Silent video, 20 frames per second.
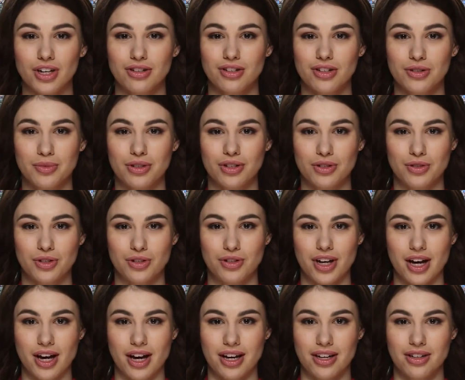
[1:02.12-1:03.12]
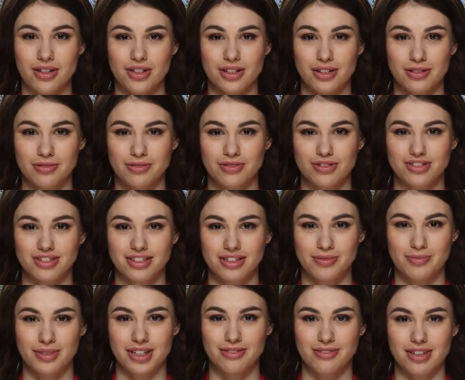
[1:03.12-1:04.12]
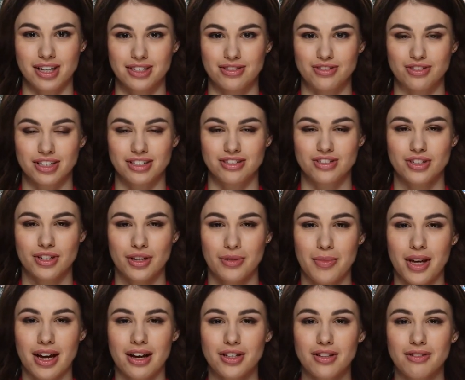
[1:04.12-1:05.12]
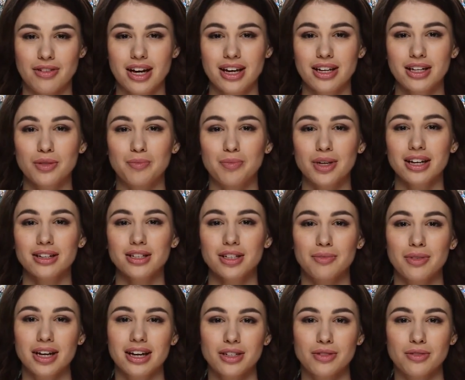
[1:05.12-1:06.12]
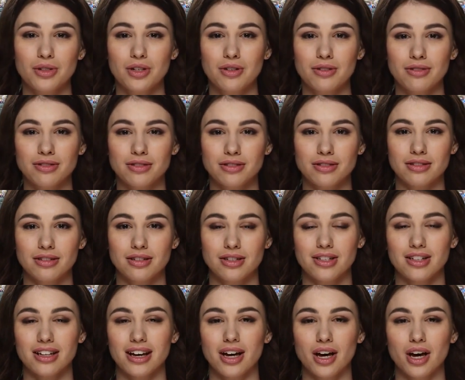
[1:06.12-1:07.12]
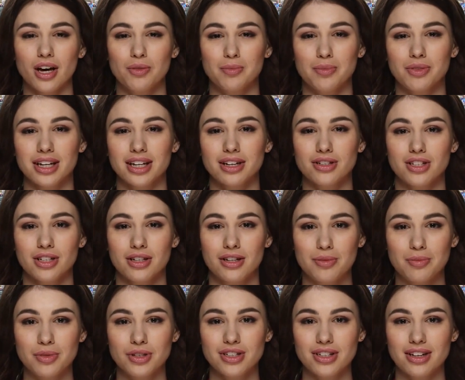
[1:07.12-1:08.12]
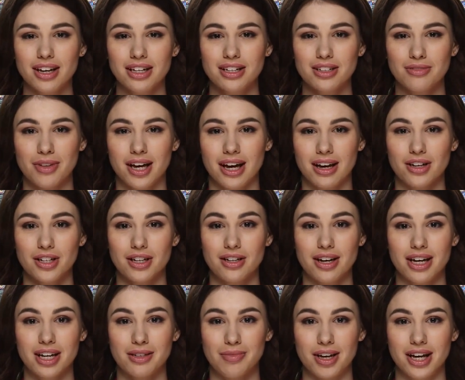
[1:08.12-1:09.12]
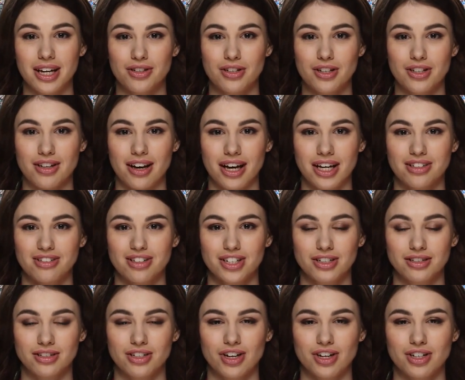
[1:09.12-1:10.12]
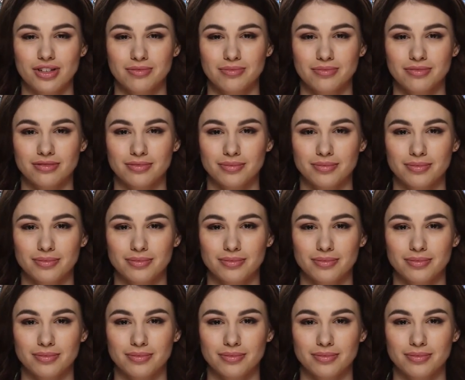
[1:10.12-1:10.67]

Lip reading: also include odds, so you have access to the best value bets available. See all predictions for today's matches at matchstat.com.